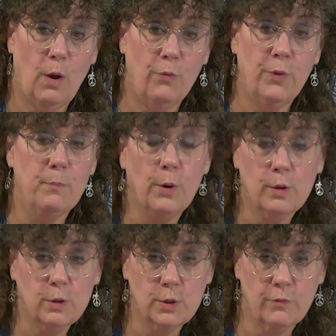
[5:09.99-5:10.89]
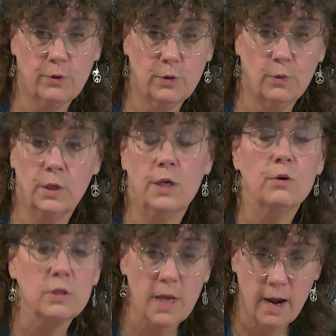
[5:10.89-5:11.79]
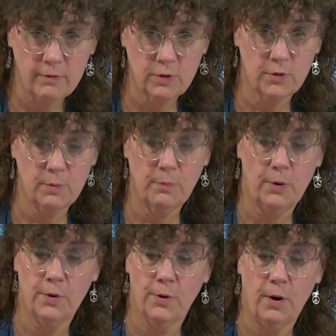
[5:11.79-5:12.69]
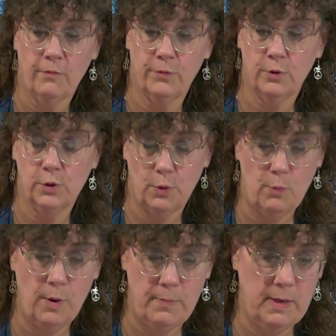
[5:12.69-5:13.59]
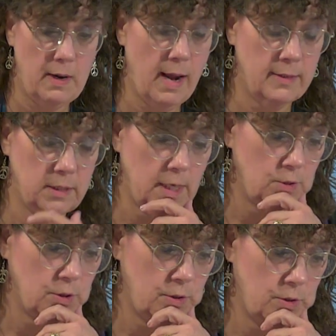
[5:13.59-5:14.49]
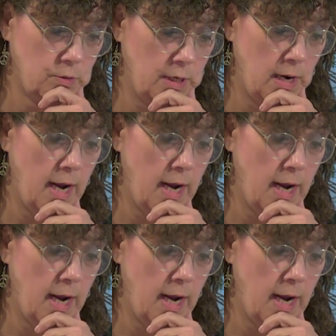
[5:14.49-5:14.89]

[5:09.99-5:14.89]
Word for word: the murders of the years after the murder of the two women on Center Street.